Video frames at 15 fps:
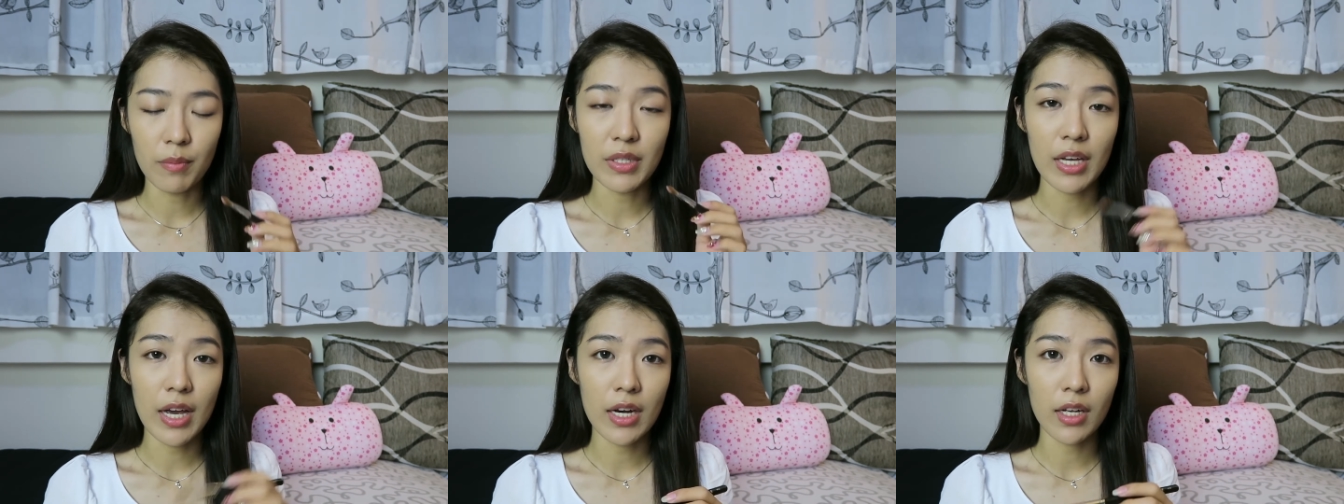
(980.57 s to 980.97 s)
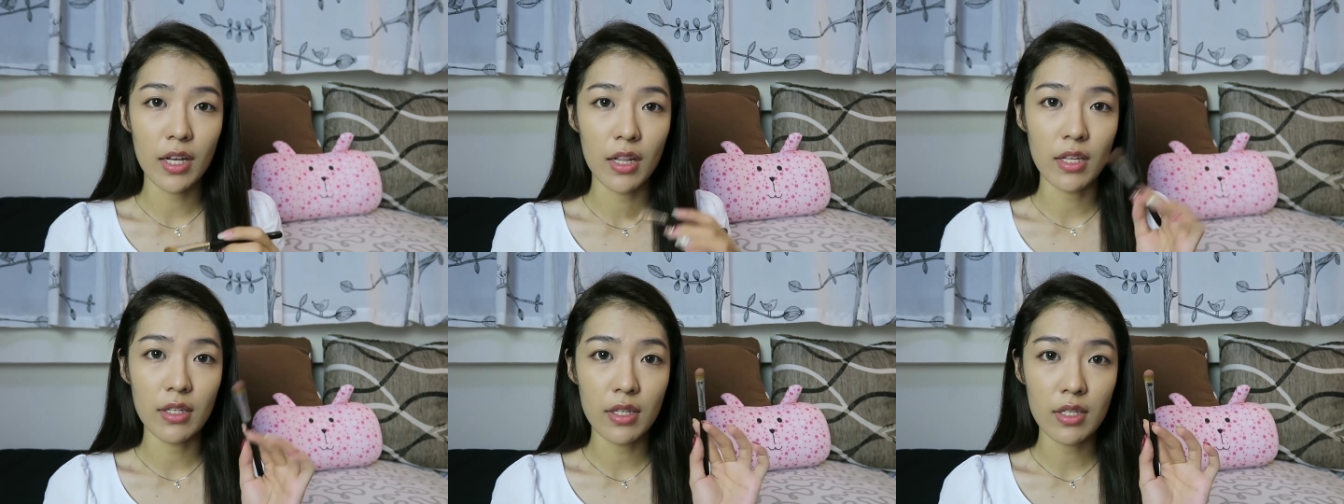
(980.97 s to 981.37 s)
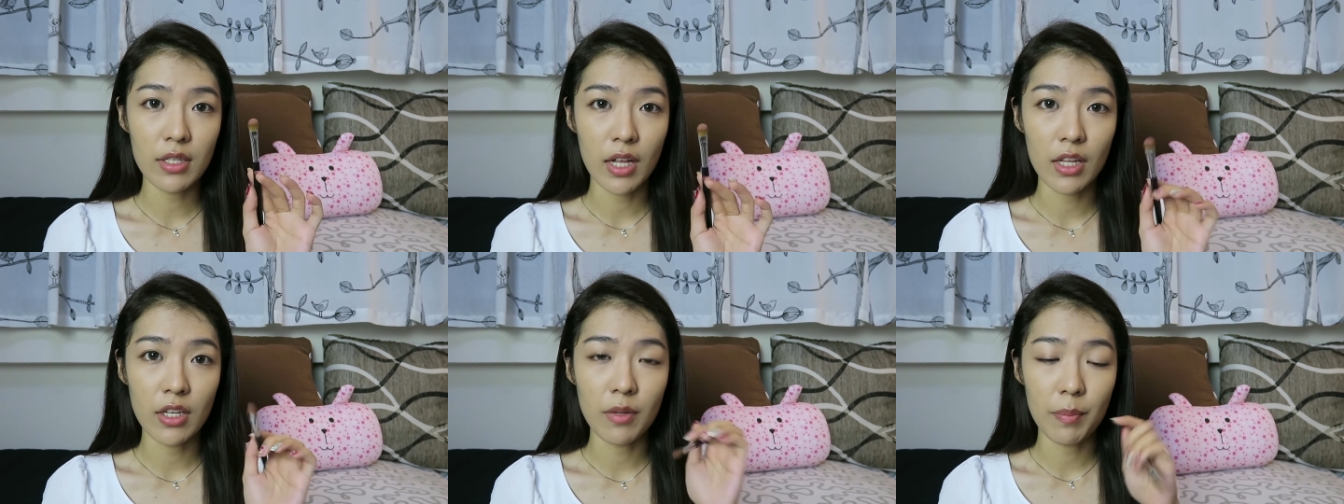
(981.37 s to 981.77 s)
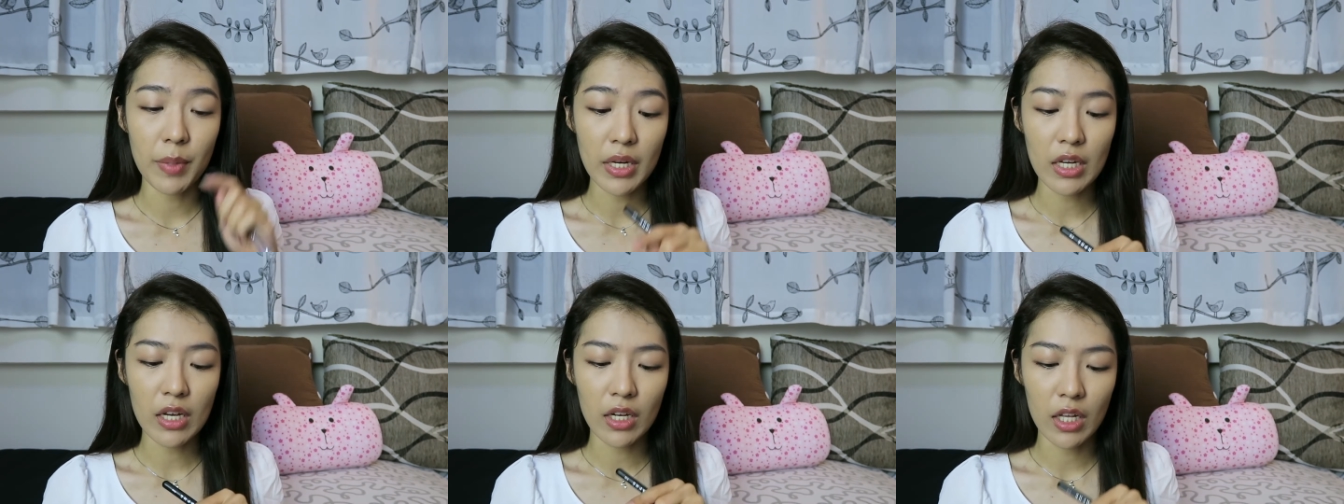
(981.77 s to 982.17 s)
the other color, this color, the
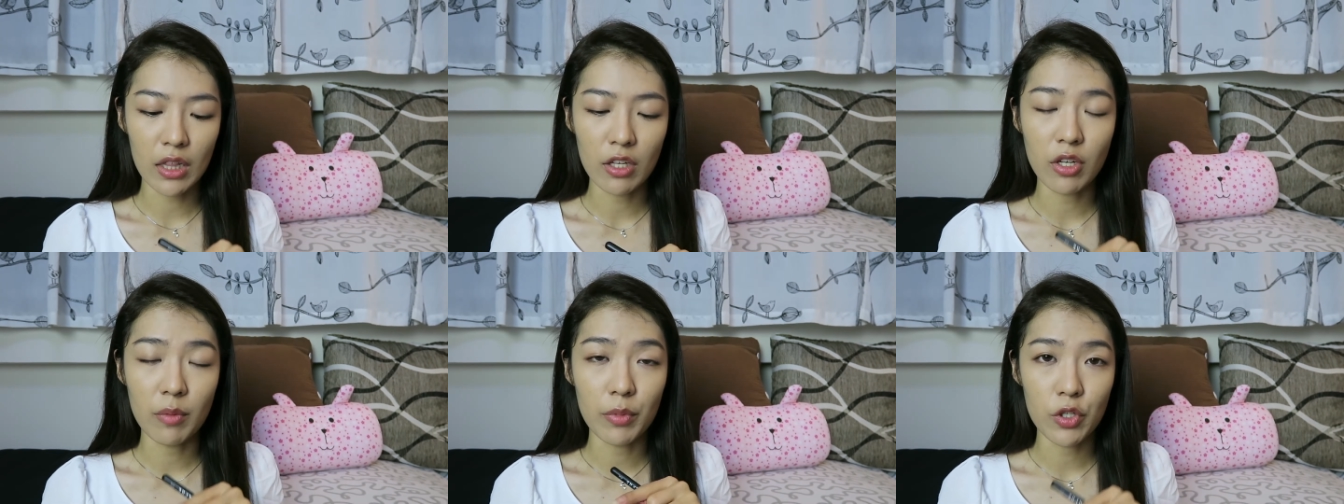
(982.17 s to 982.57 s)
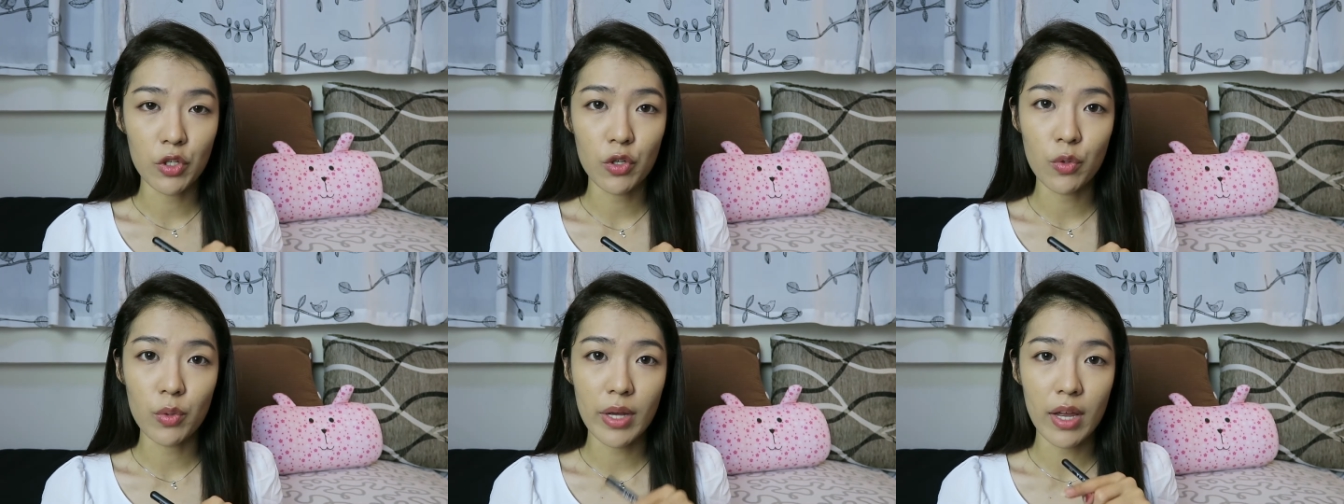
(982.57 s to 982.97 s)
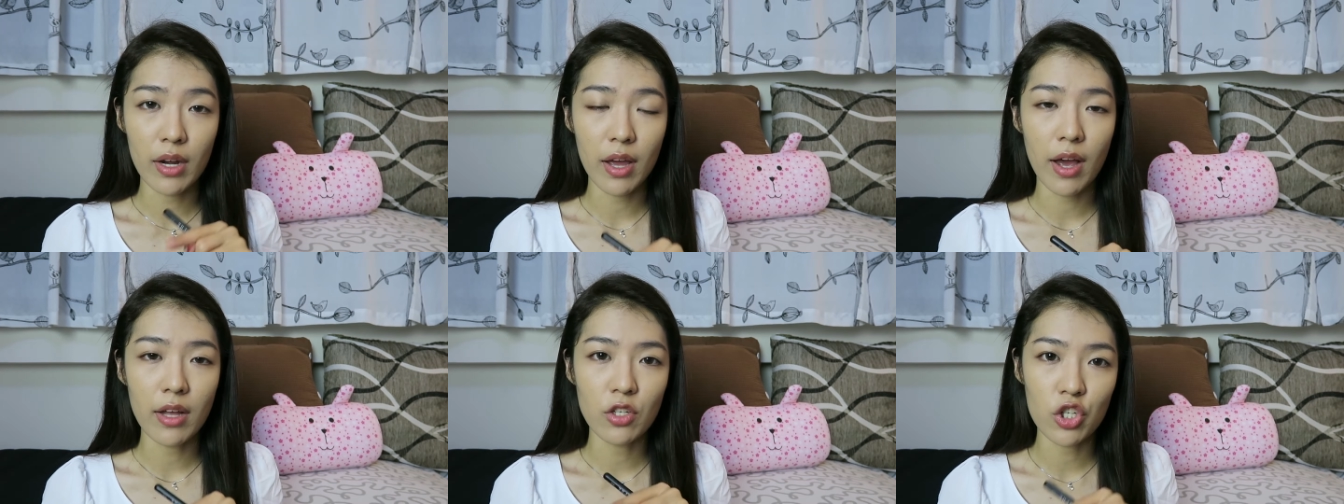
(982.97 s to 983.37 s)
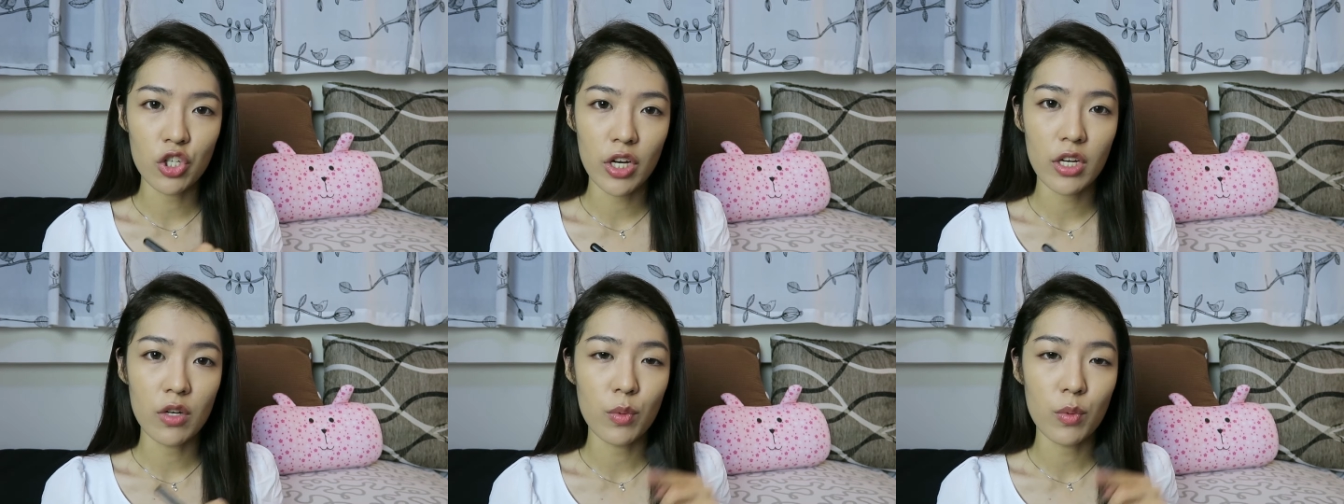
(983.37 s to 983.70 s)
pinkier color, number 2, the enhanced shade,